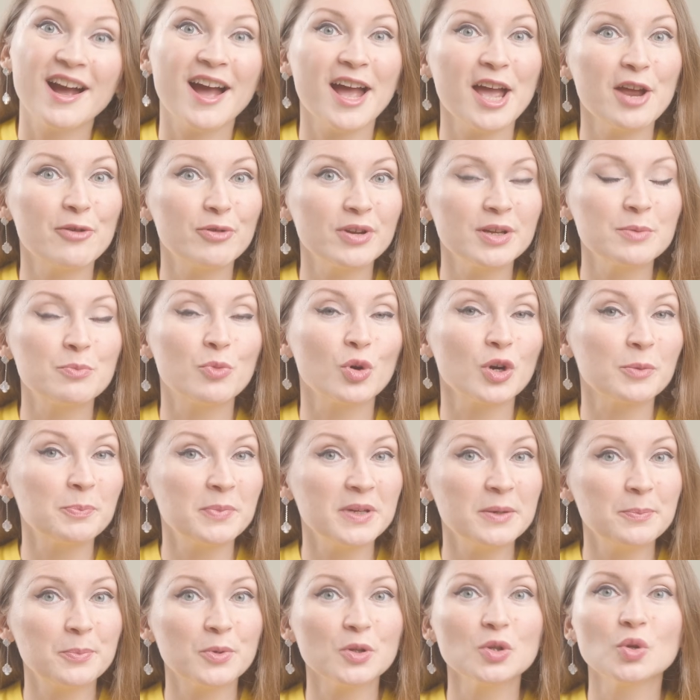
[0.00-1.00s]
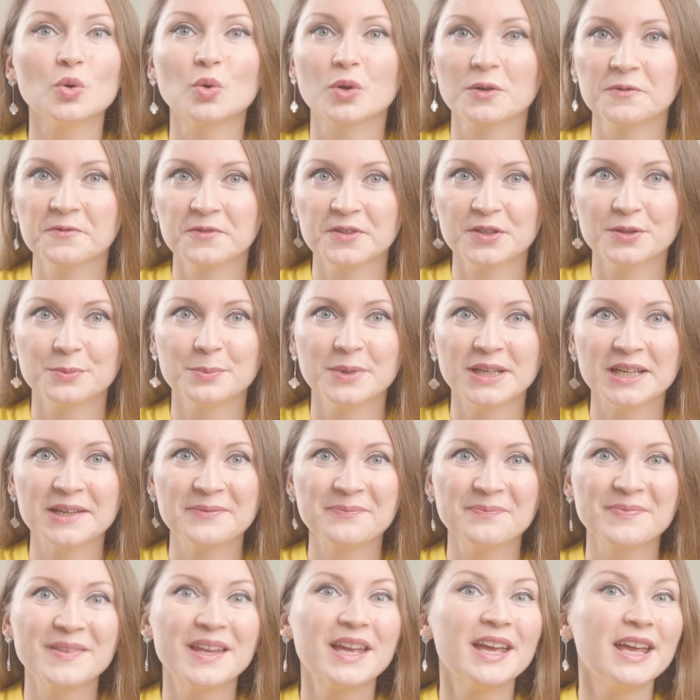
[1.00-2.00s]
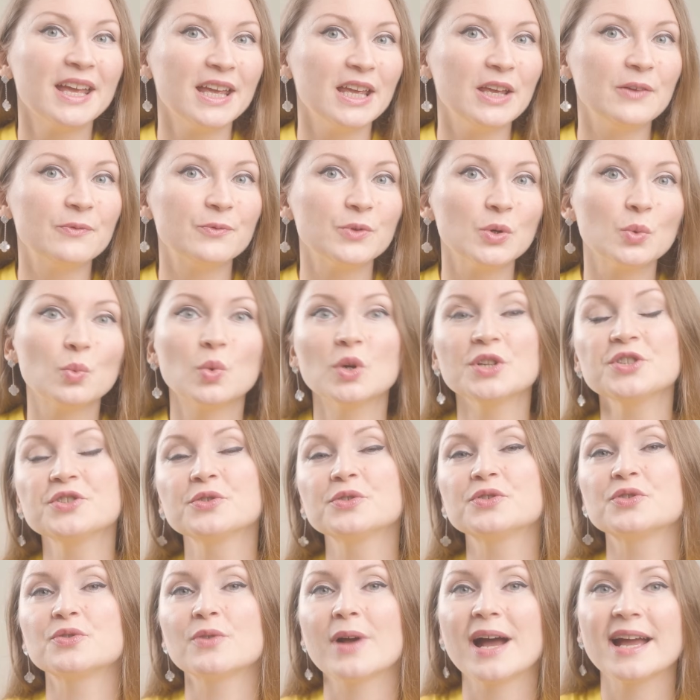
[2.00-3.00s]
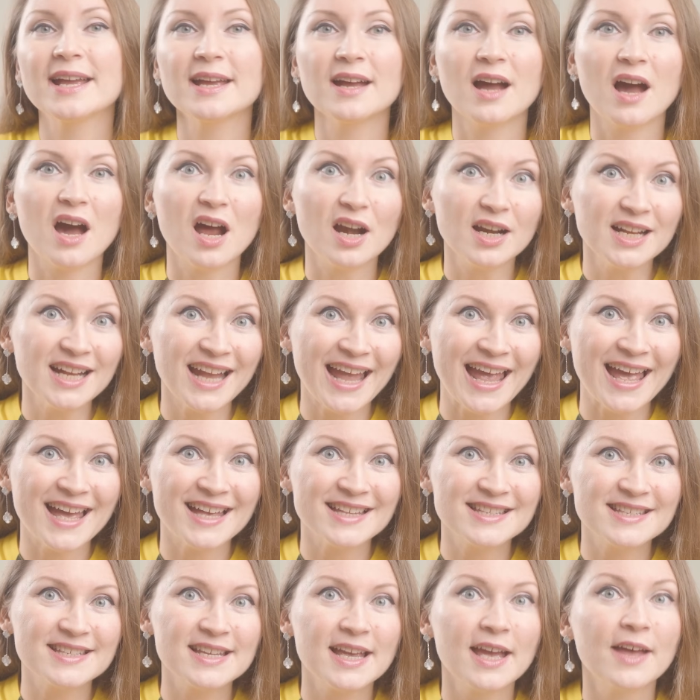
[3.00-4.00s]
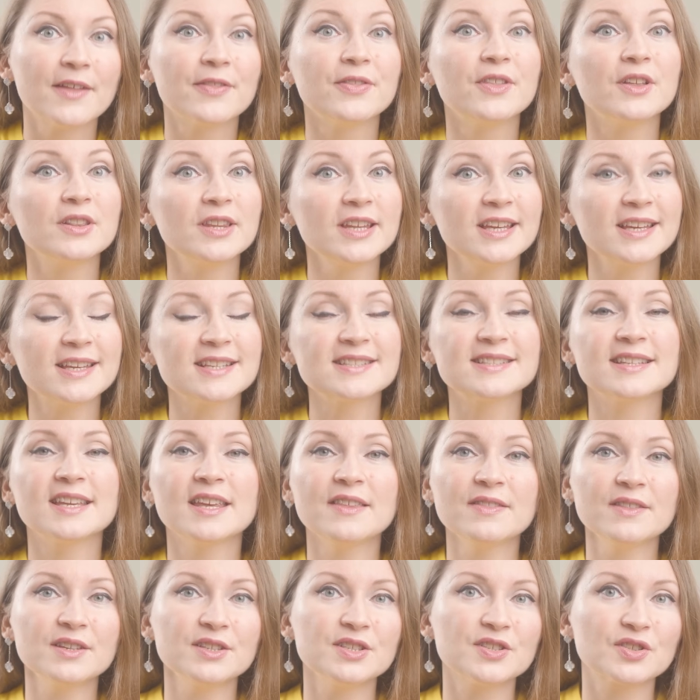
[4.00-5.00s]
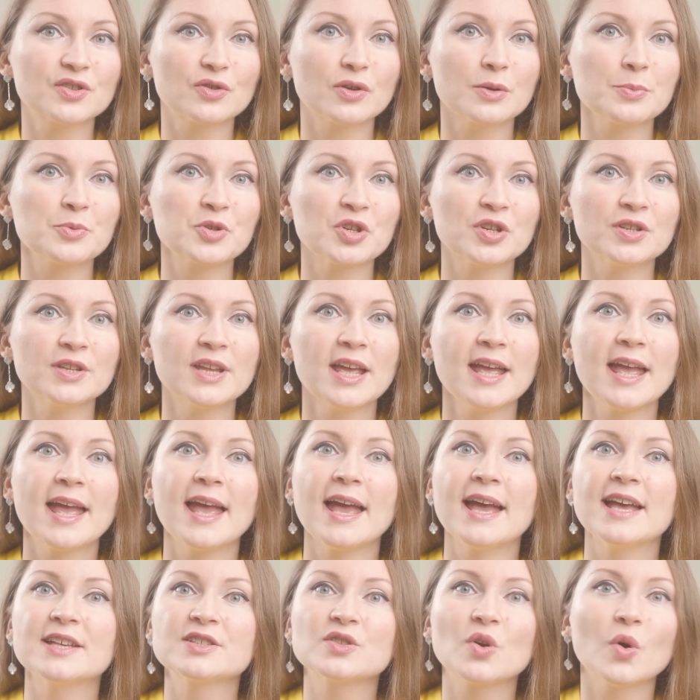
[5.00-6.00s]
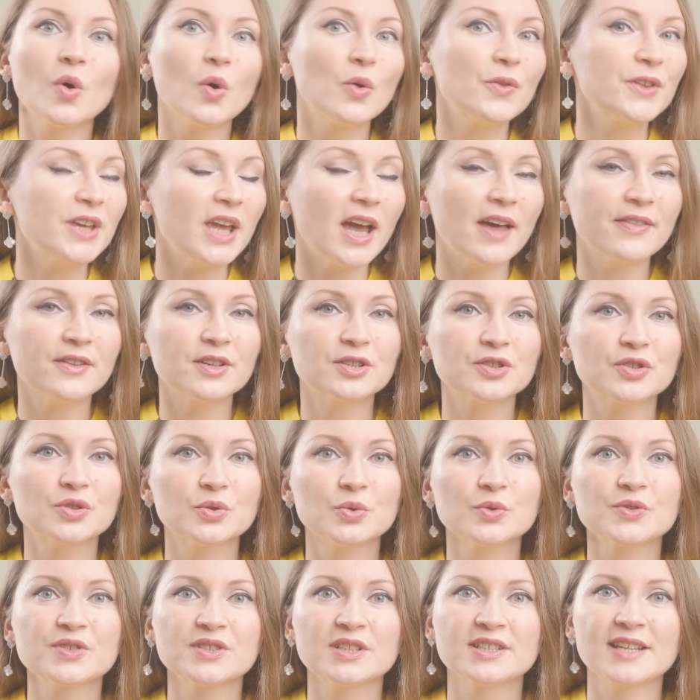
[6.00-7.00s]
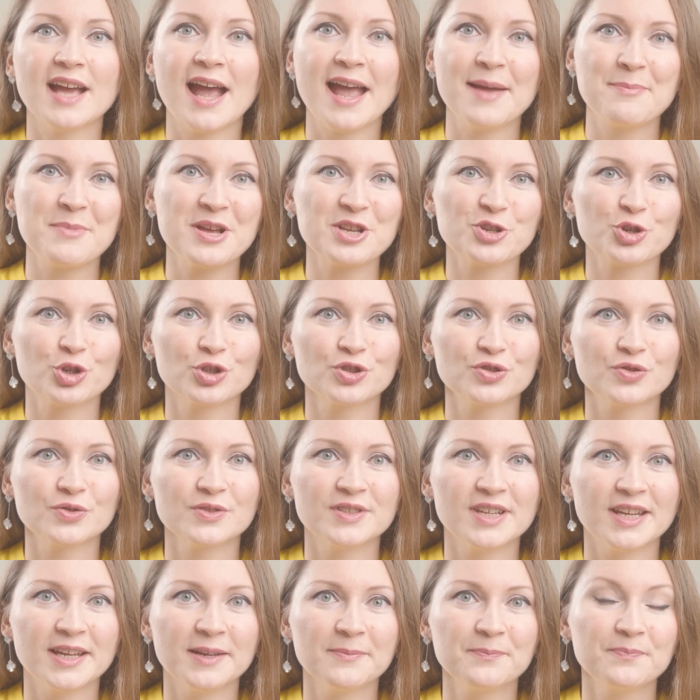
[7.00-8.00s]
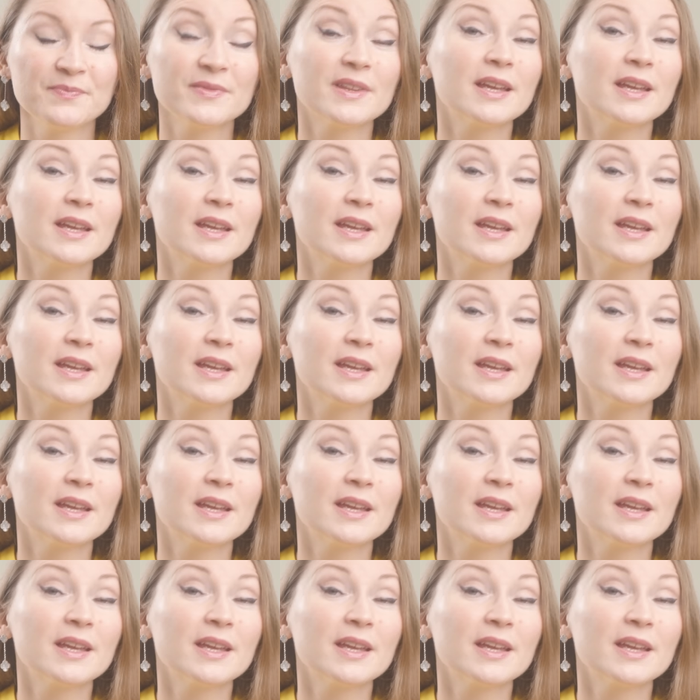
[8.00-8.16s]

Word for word: hiring more people or filming. If you want to try Arcads, the link is in the description as all the other tools that I mentioned today.